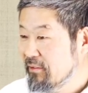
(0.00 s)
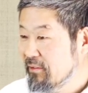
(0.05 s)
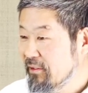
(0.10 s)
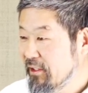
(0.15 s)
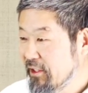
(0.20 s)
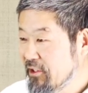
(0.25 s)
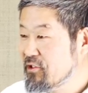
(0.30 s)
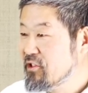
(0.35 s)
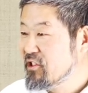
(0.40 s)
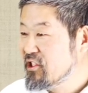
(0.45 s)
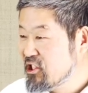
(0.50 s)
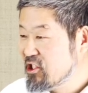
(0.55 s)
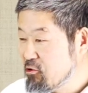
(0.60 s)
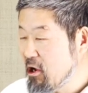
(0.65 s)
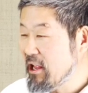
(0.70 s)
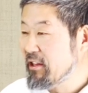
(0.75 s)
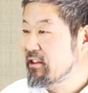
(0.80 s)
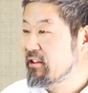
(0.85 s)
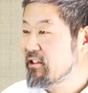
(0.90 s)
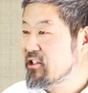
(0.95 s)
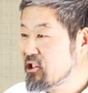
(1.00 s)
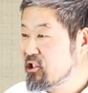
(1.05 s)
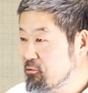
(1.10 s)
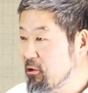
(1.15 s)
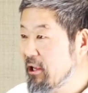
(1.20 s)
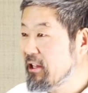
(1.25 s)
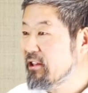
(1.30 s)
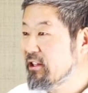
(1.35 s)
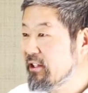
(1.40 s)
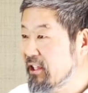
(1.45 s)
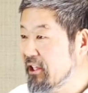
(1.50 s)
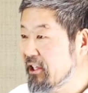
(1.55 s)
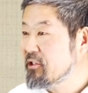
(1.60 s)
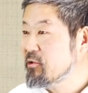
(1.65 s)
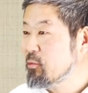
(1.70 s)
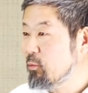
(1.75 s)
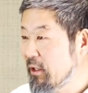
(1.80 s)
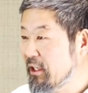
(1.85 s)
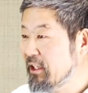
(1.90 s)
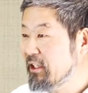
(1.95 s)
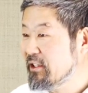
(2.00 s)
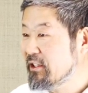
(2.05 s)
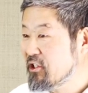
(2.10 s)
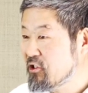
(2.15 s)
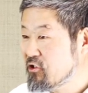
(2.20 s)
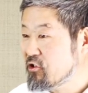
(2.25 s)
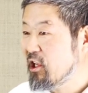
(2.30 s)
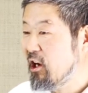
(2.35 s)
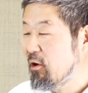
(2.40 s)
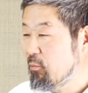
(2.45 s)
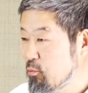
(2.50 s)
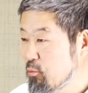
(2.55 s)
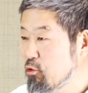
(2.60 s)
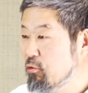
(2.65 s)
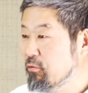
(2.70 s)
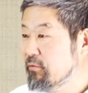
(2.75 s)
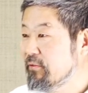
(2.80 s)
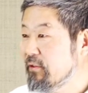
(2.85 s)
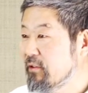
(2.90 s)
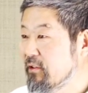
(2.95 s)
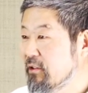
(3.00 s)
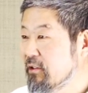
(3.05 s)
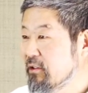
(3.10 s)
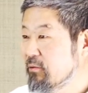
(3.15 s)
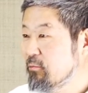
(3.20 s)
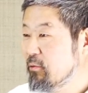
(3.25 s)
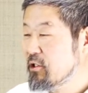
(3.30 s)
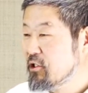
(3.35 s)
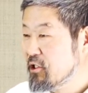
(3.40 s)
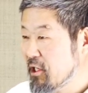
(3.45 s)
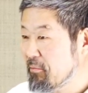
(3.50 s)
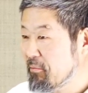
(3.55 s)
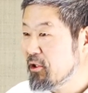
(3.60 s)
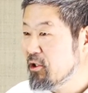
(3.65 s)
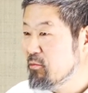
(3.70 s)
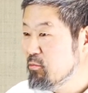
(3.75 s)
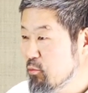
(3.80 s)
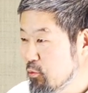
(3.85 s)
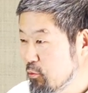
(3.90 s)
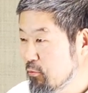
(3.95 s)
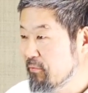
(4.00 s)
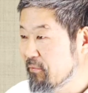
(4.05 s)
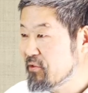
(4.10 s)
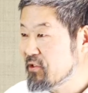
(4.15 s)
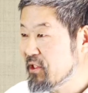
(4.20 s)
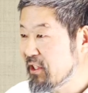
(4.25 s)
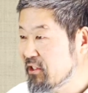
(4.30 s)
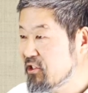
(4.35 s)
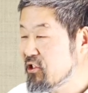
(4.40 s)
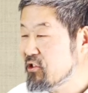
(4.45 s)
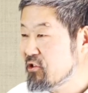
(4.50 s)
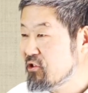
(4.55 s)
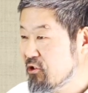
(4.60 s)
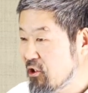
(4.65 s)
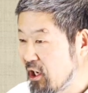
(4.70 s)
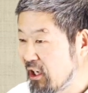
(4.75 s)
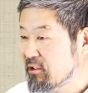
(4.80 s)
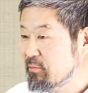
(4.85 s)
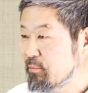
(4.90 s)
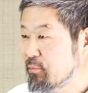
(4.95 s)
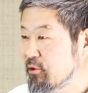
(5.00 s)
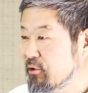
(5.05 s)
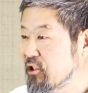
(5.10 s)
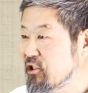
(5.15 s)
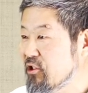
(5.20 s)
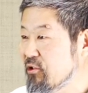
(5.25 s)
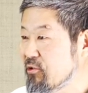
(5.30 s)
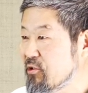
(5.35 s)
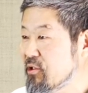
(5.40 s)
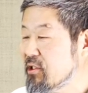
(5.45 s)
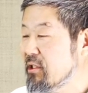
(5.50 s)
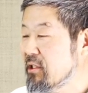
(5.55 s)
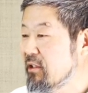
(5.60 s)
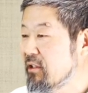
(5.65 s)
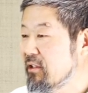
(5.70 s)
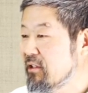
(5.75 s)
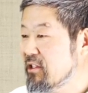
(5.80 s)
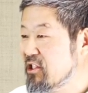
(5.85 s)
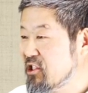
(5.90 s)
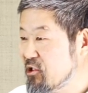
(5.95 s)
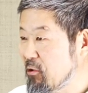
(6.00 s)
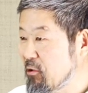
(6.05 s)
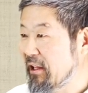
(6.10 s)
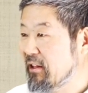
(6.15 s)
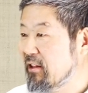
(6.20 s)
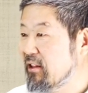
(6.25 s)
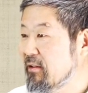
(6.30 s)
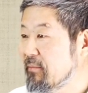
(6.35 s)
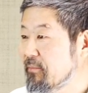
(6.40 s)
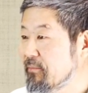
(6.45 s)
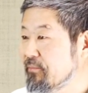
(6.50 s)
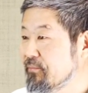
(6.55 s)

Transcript: is strength. Strength is when it does not move. When something moves, it does not produce strength.